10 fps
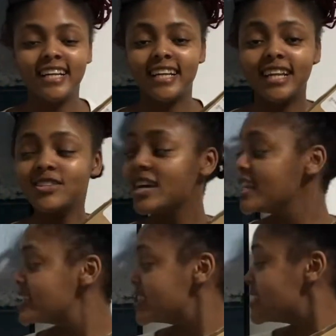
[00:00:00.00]
Can you
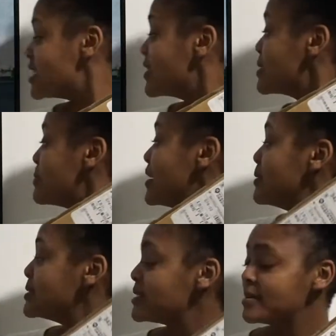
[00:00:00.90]
guys, sorry
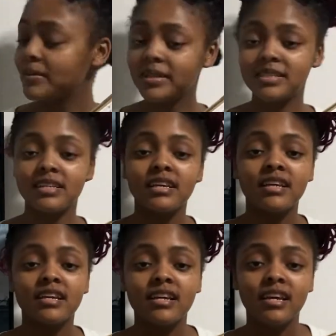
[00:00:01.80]
painting.
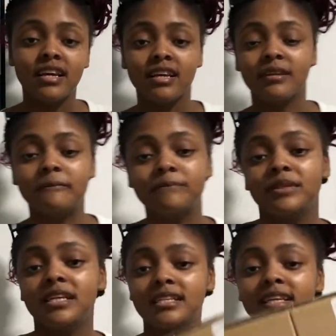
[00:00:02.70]

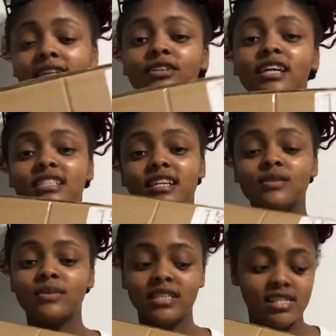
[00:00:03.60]
Can you guys guess
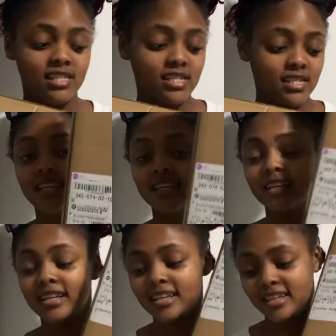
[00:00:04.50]
what this is?
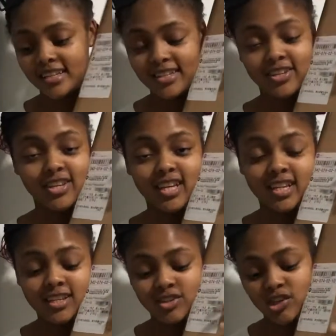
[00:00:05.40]
You
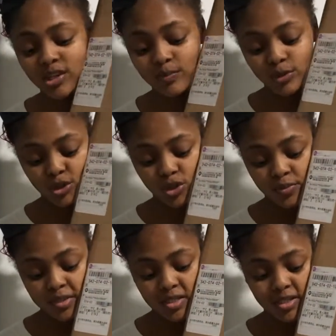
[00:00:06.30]
can put your
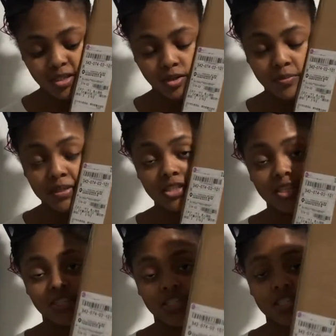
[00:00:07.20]
comments in the comment section.